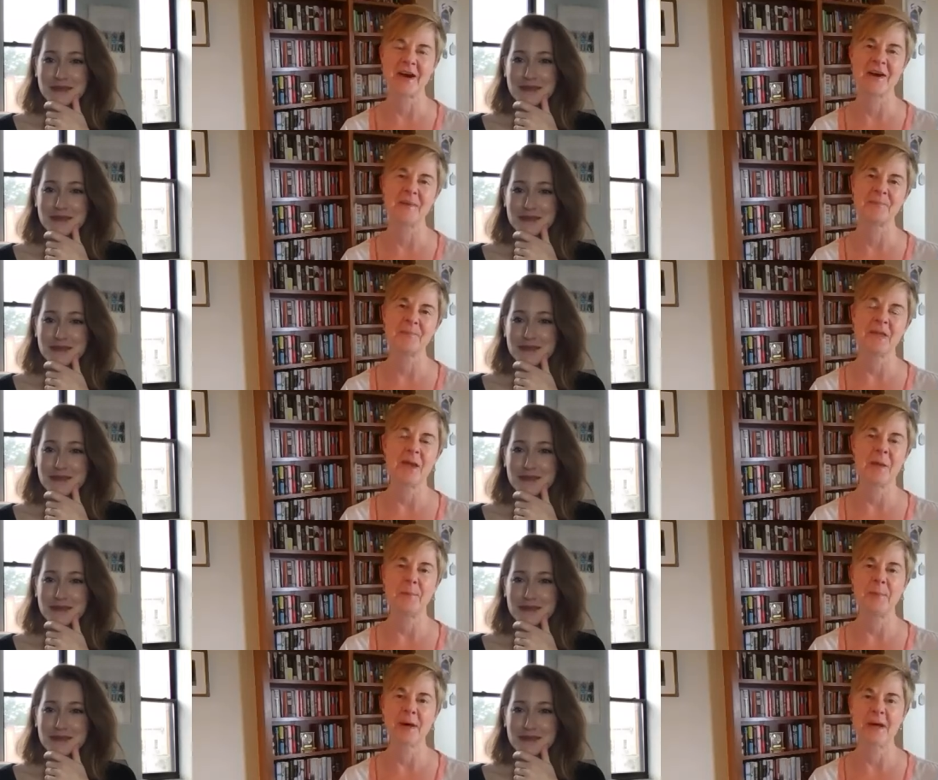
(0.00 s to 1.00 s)
Speaker 1: Um,
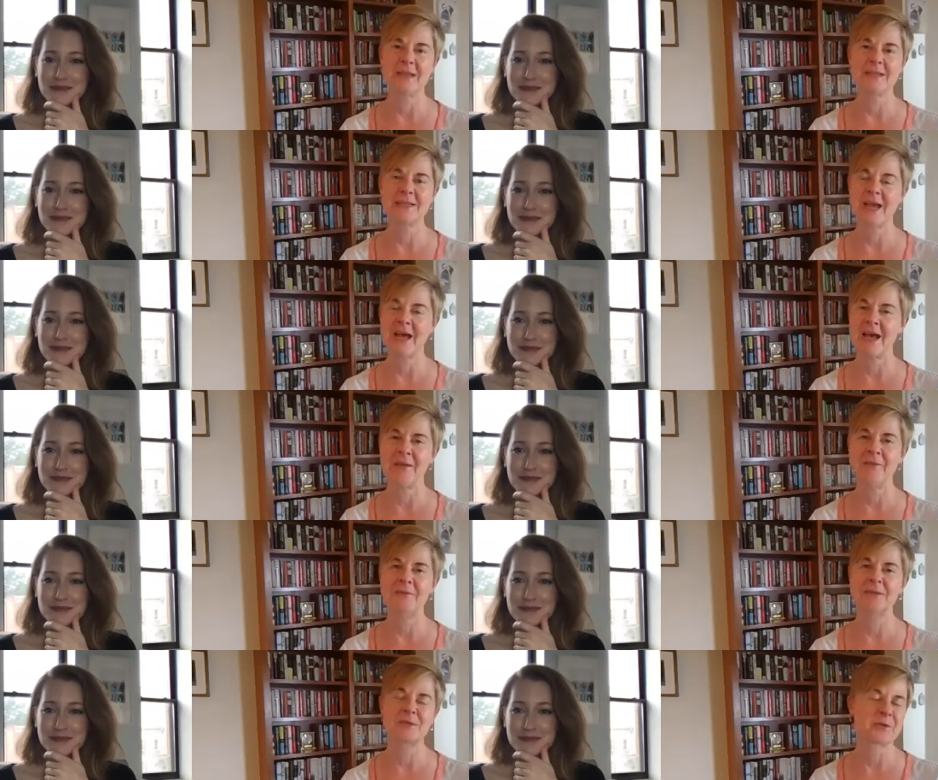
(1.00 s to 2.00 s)
but uh,
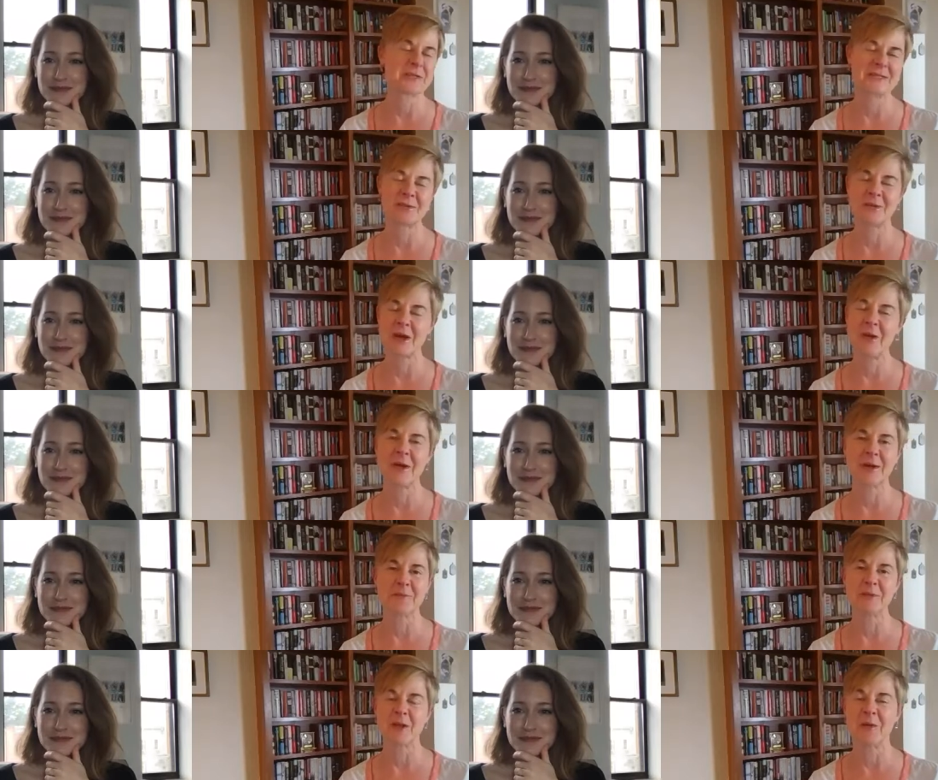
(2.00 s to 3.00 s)
the store is still going
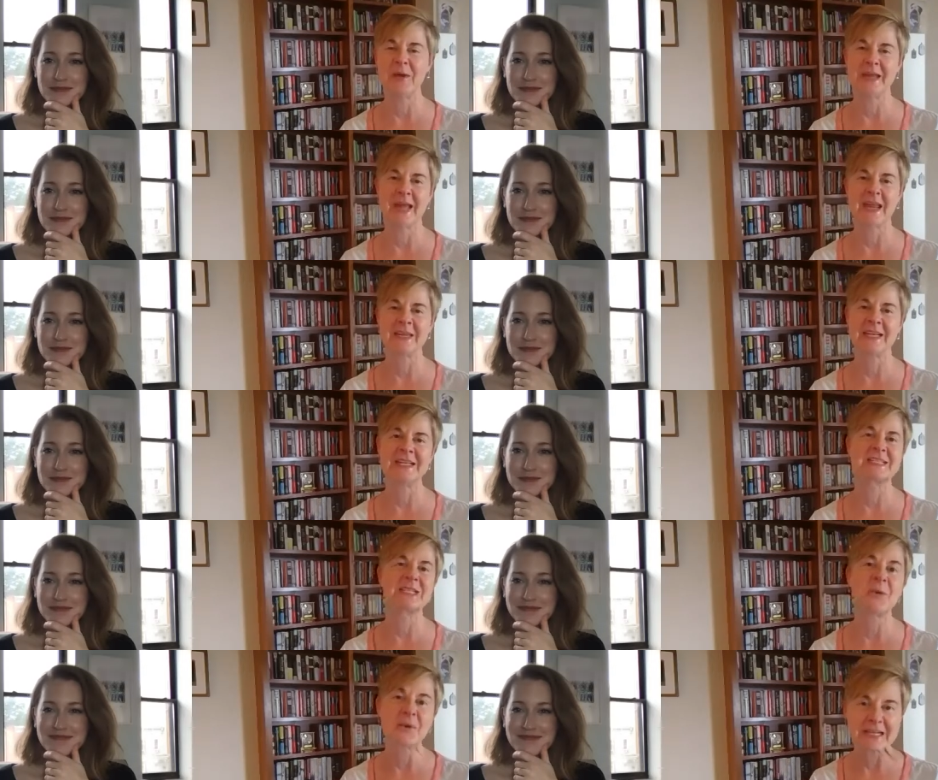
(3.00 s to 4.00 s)
and blowing, and it's
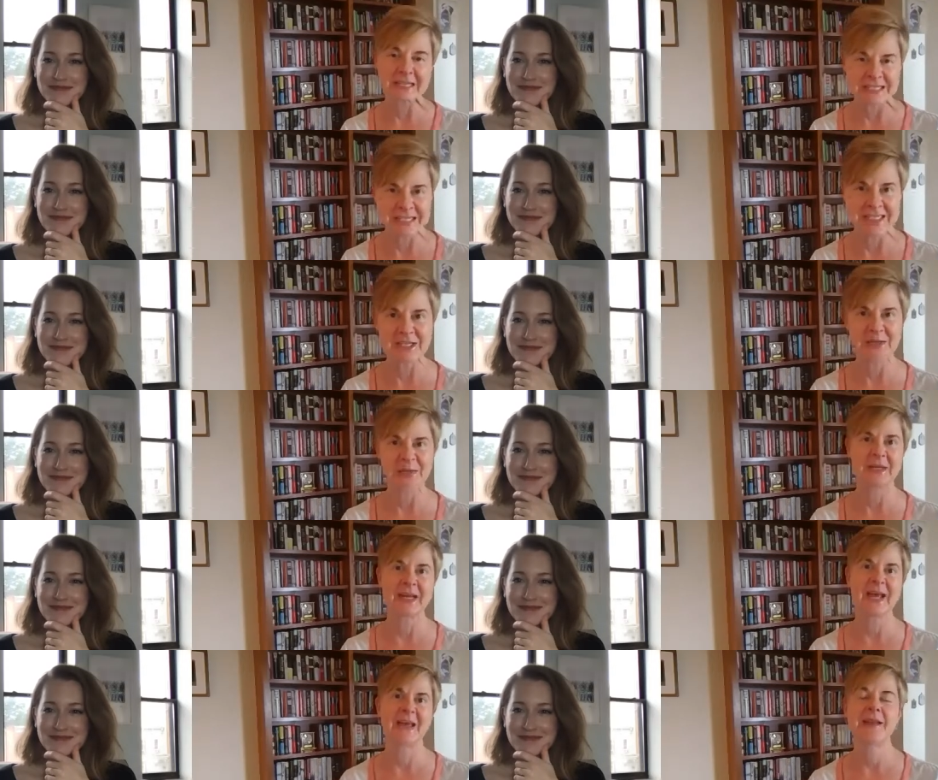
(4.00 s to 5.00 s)
so nice to see you
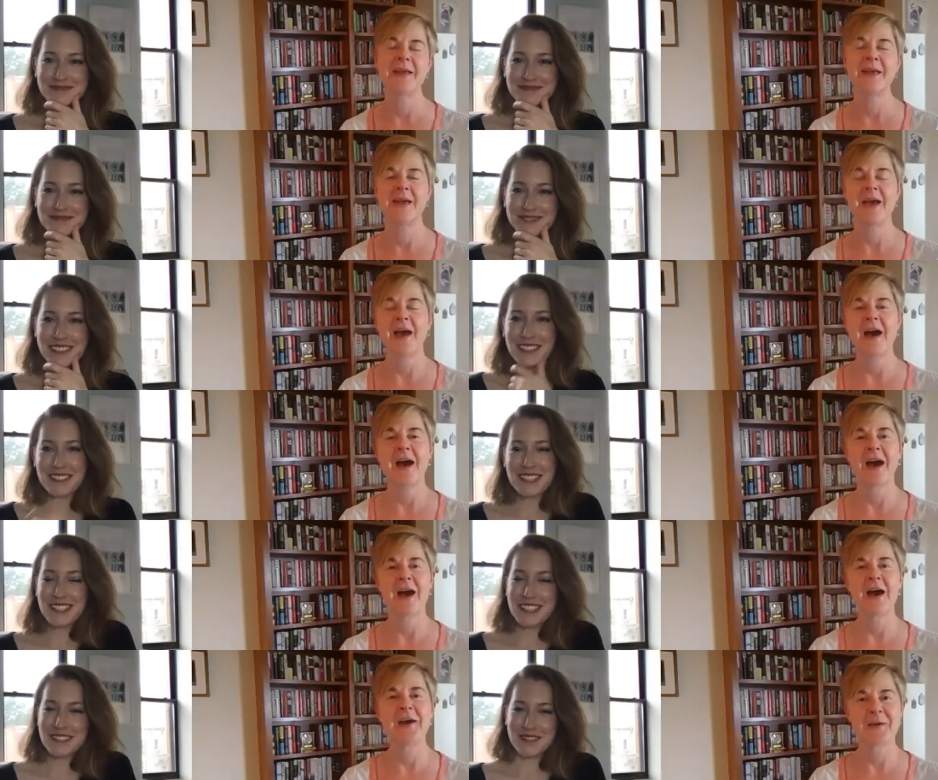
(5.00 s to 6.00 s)
again.
Speaker 2: You
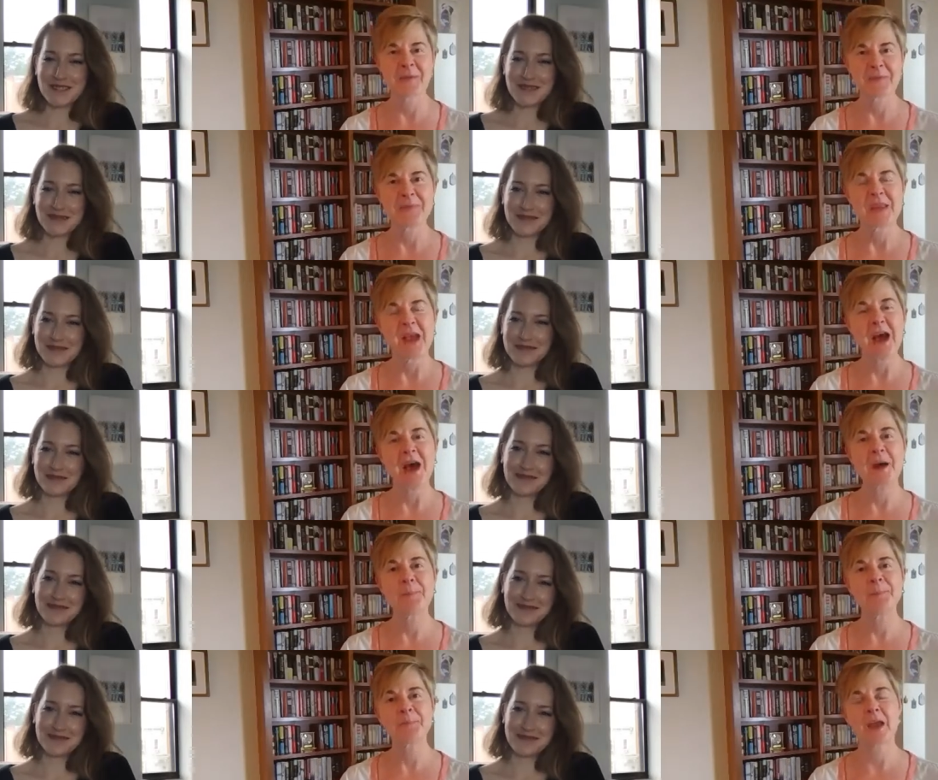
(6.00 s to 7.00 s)
too.
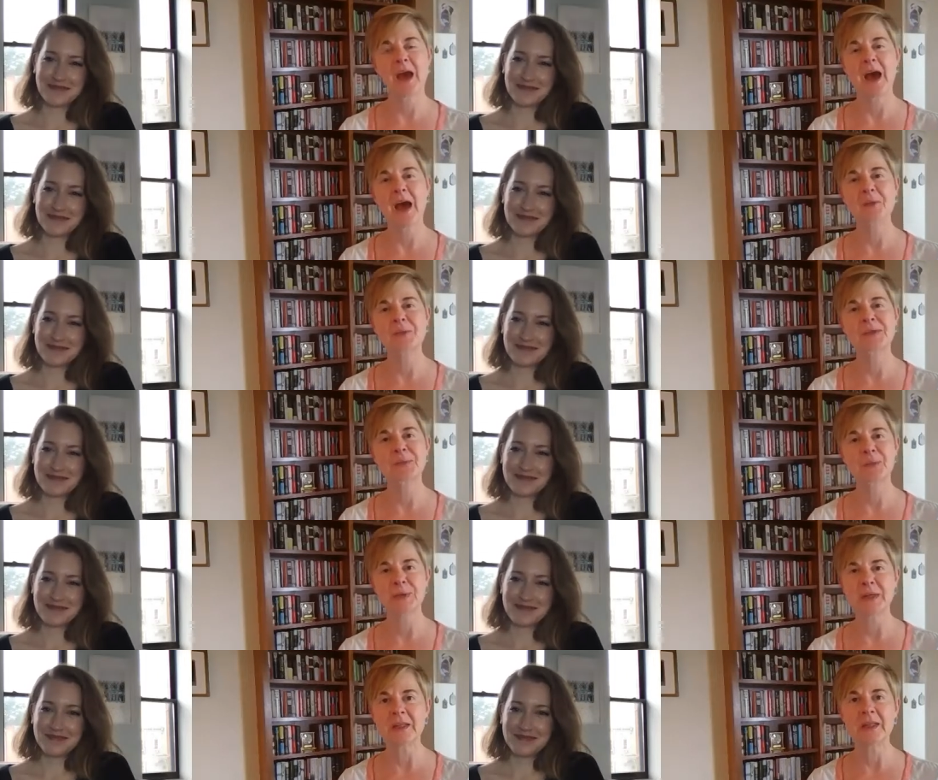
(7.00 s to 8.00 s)
Speaker 1: Um, I was
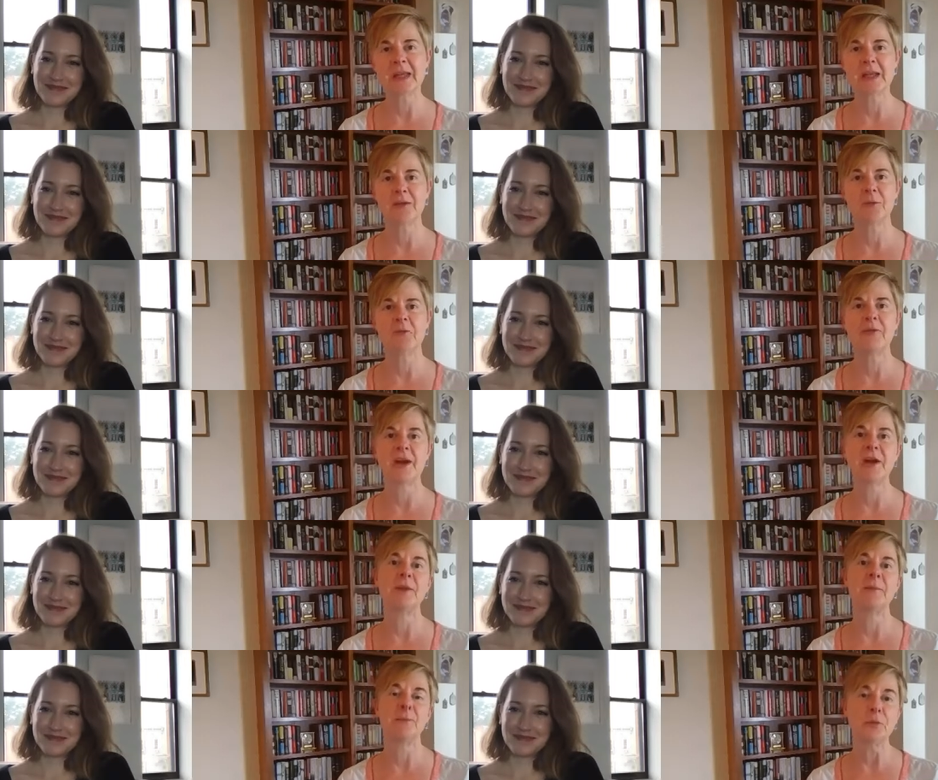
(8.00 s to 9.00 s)
really
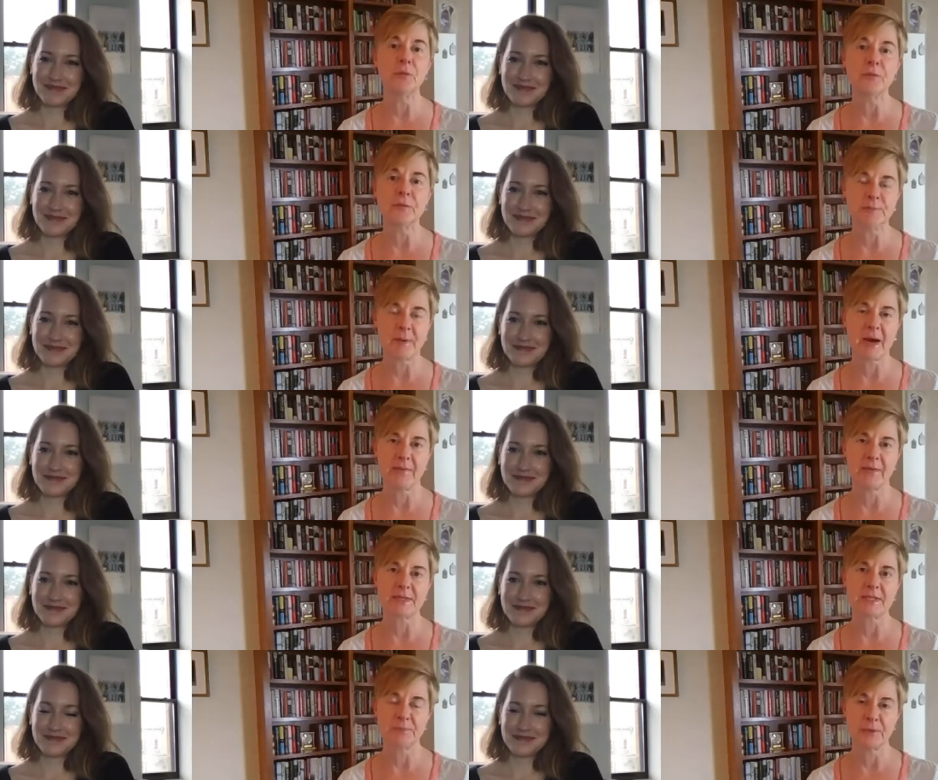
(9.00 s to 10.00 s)
very moved by
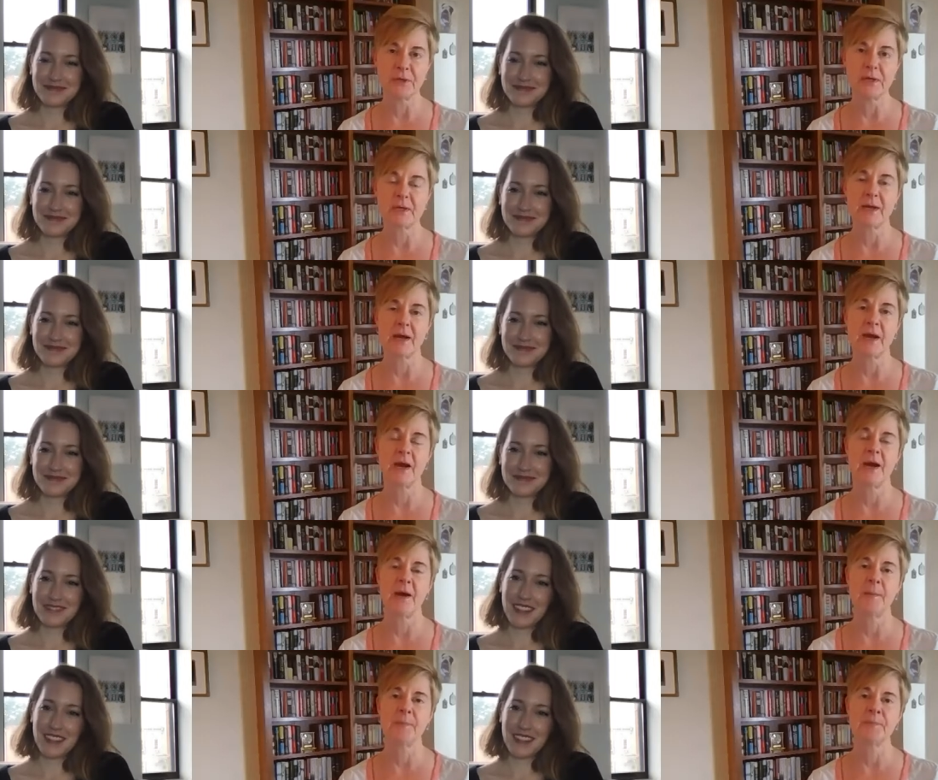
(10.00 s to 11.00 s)
this book.
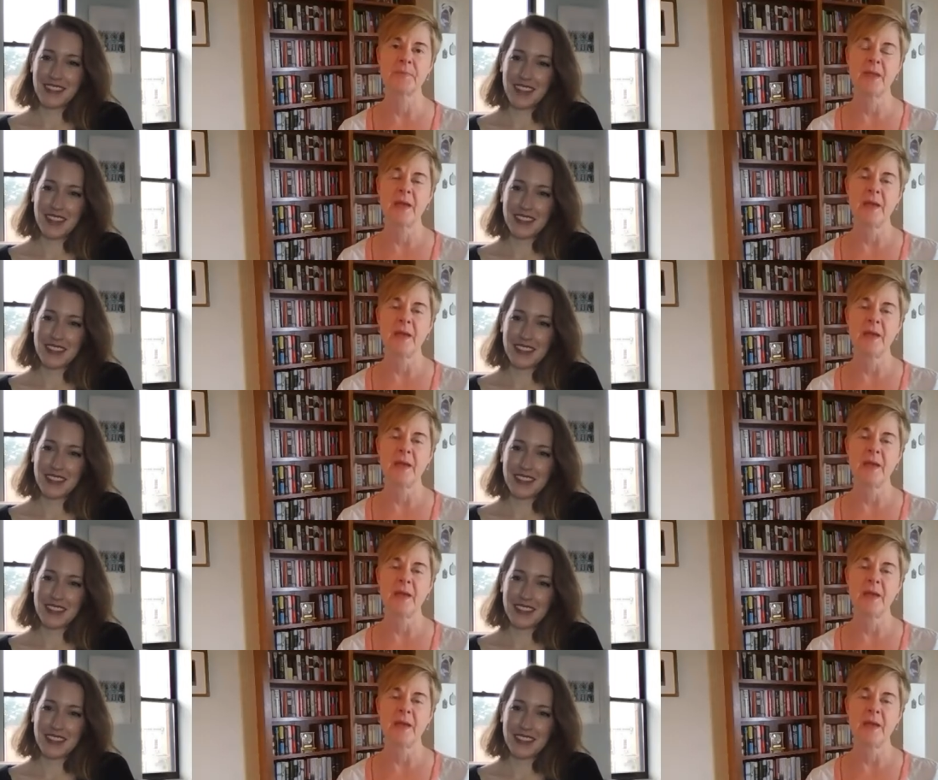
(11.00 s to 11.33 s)
Um,